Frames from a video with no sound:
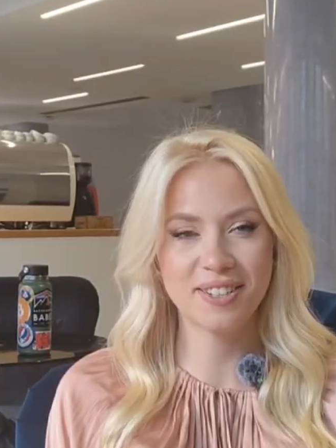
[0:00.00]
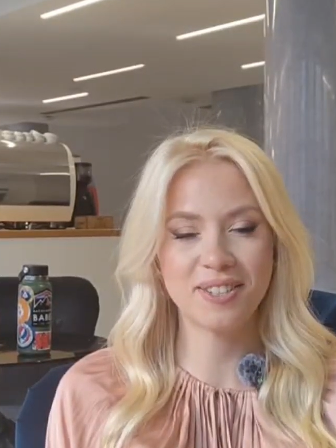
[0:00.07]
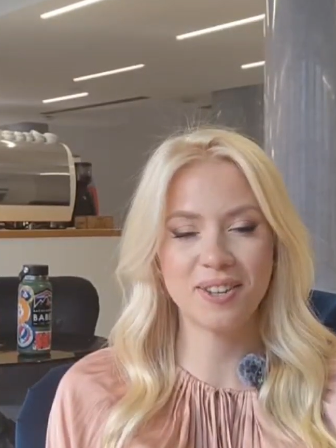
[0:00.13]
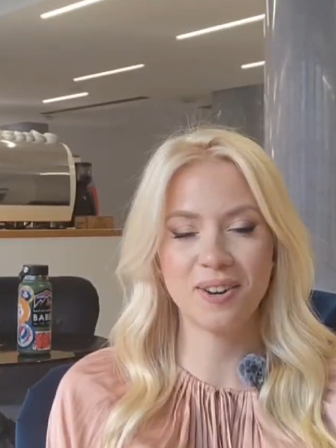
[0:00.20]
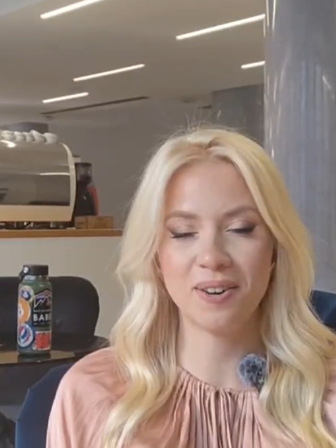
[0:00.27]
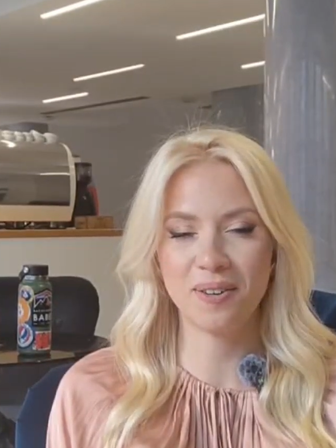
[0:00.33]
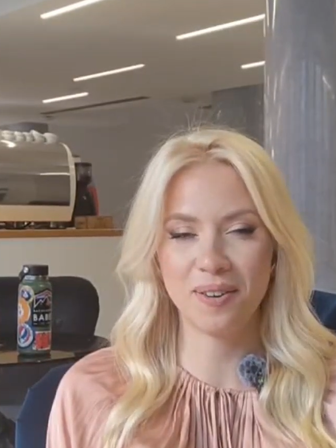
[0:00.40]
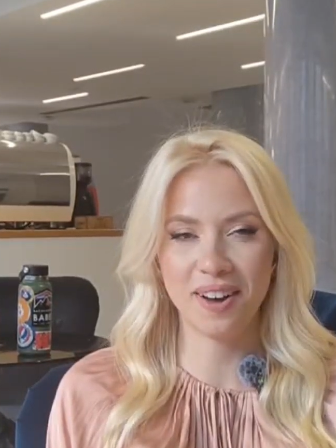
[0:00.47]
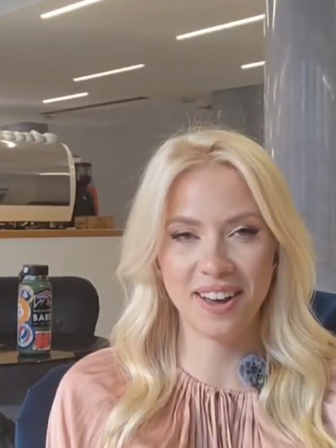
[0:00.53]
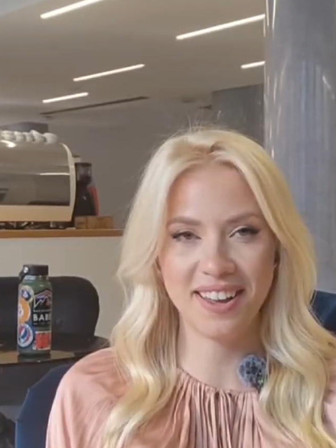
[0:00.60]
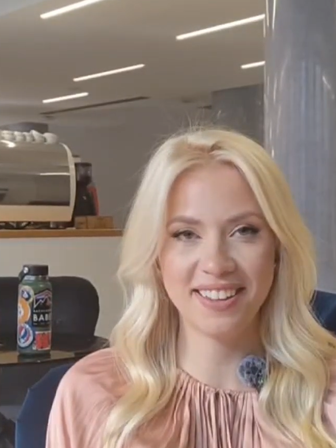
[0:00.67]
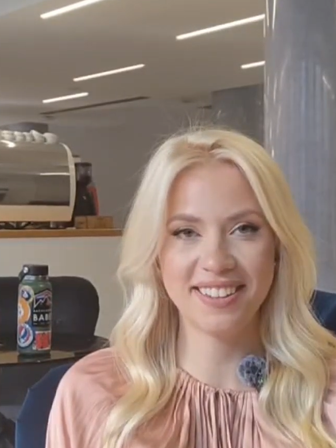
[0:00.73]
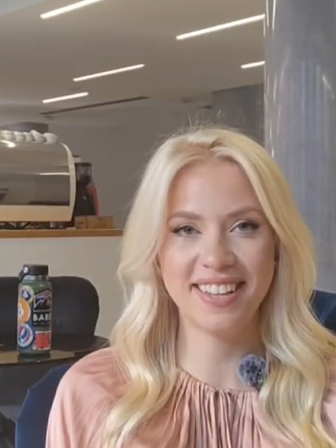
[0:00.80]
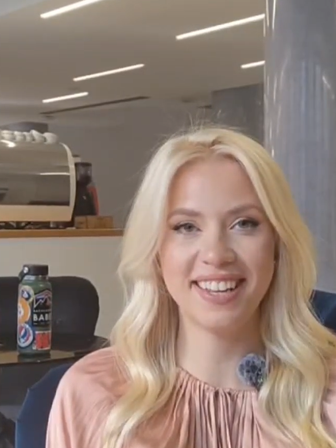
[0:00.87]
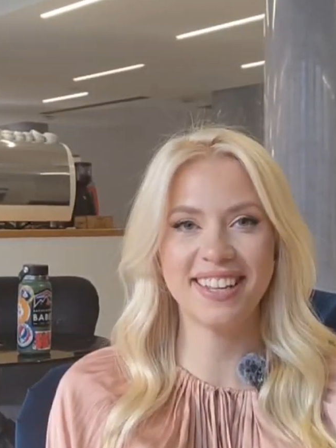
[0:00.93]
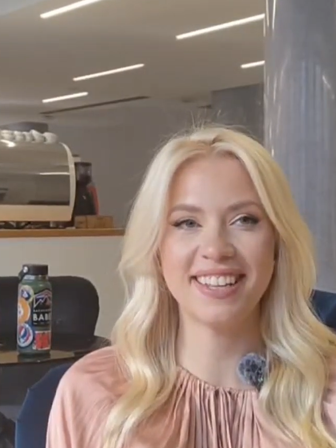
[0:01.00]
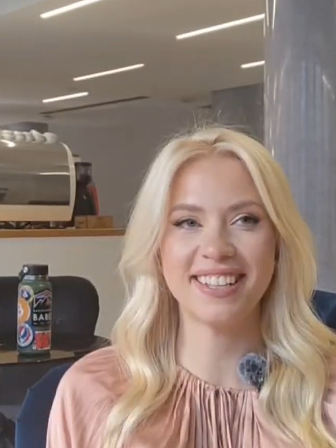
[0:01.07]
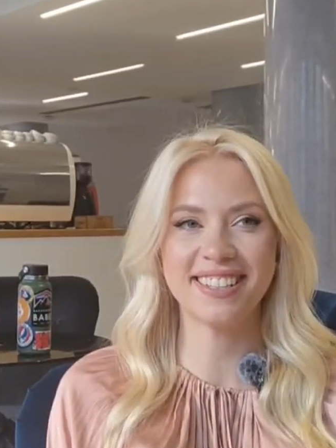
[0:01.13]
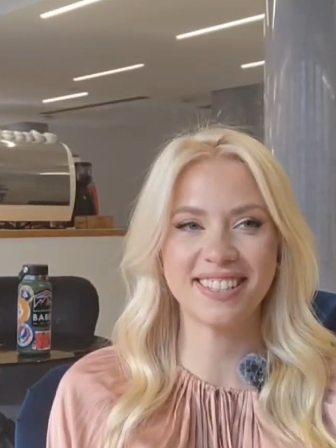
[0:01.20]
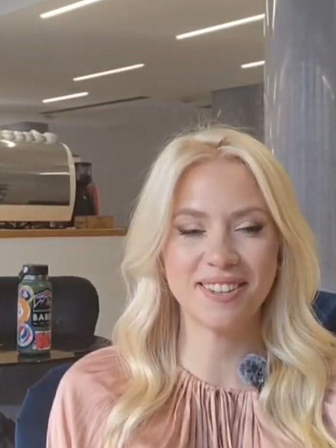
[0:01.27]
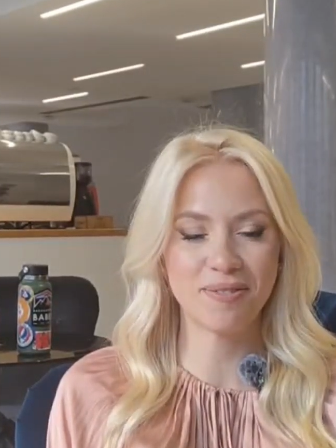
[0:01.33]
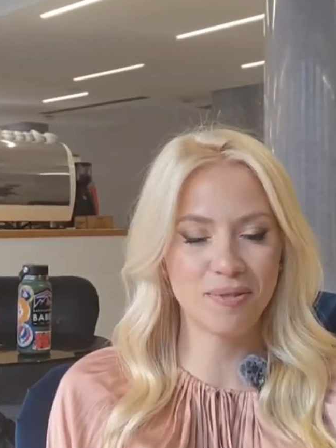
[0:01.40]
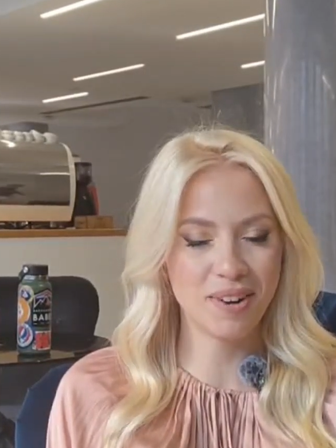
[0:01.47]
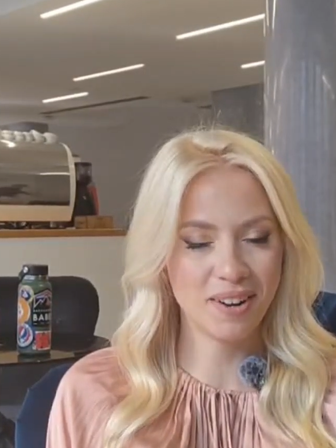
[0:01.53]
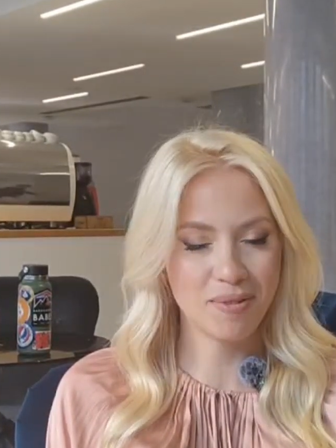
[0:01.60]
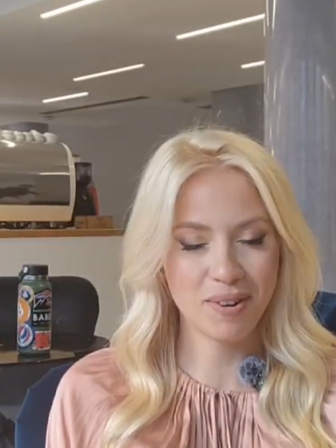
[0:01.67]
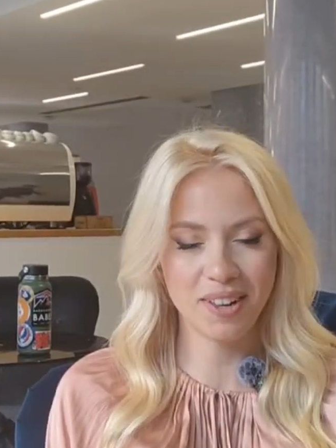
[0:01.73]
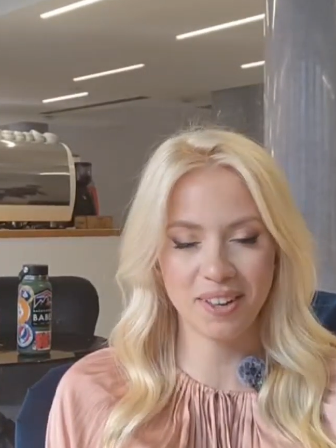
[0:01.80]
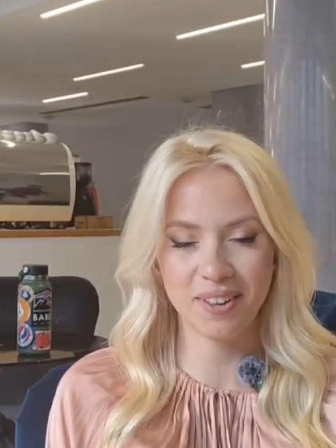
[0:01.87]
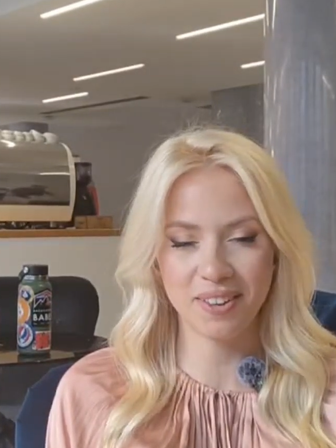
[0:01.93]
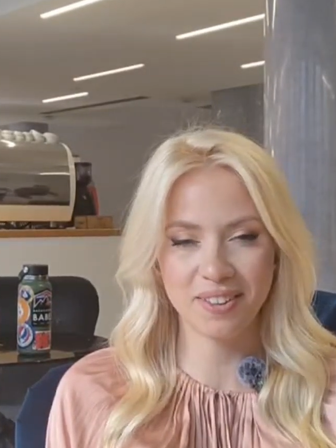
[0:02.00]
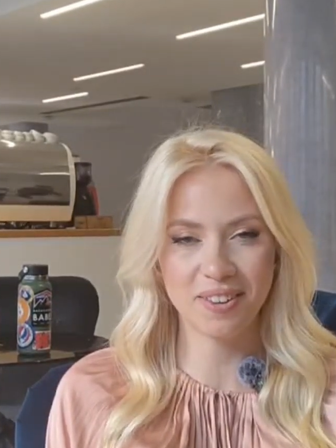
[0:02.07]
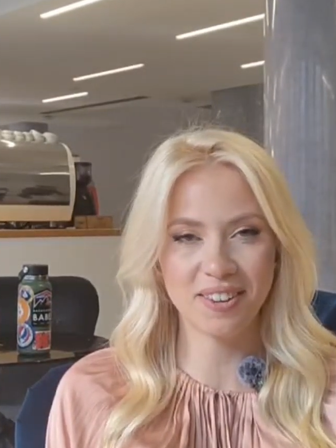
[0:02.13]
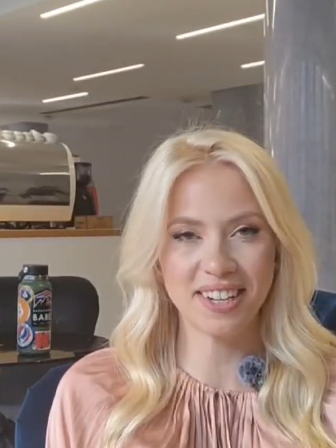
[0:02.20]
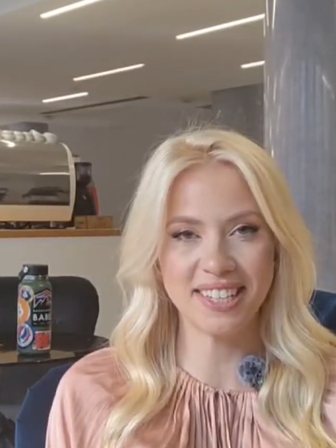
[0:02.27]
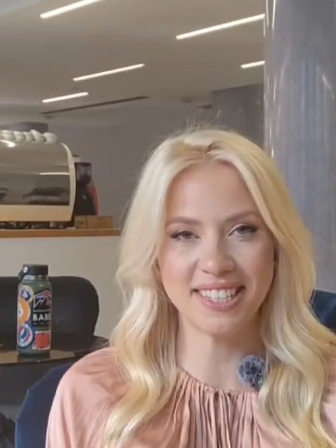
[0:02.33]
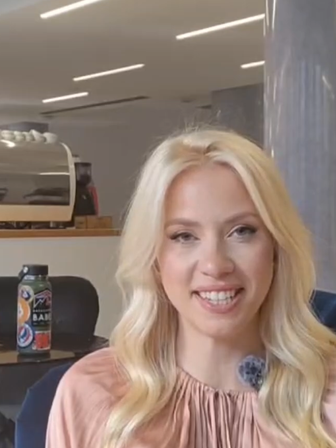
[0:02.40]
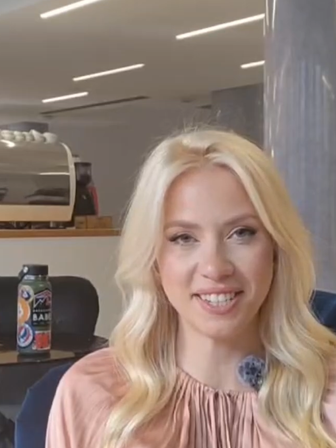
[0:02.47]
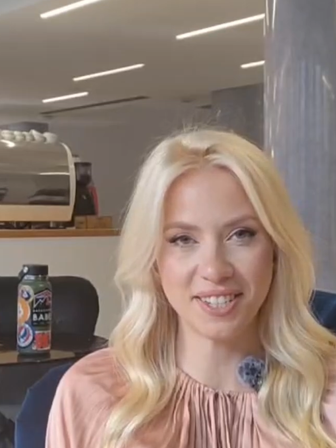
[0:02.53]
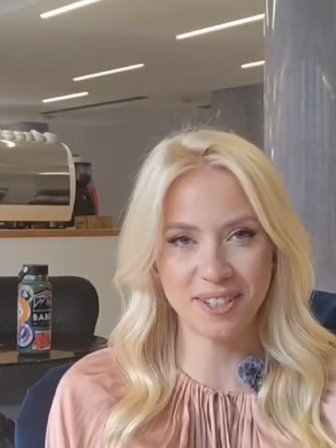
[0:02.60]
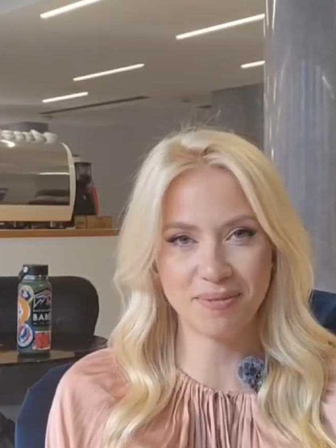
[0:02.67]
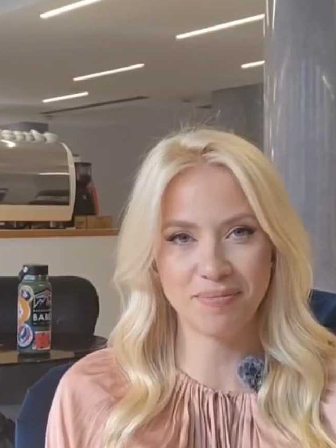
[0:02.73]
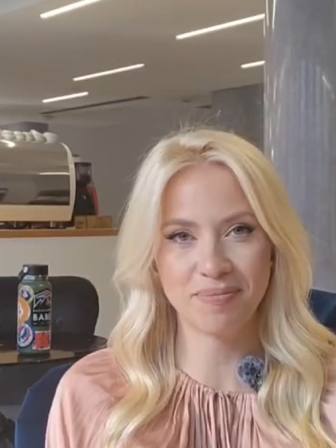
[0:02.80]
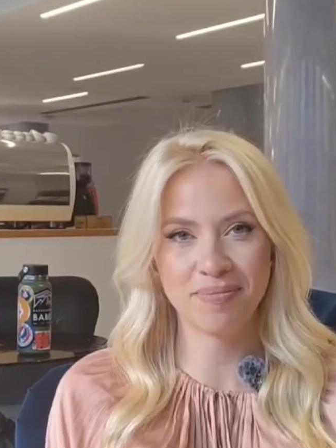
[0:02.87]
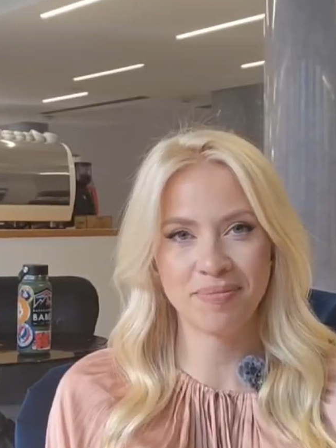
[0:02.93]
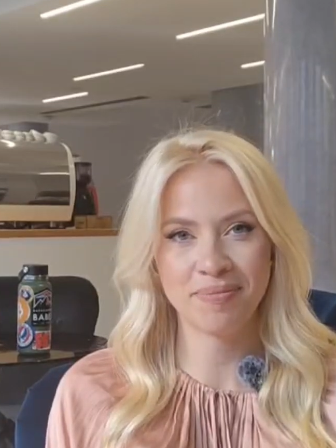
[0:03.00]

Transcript: so I think it's a really, really good organization.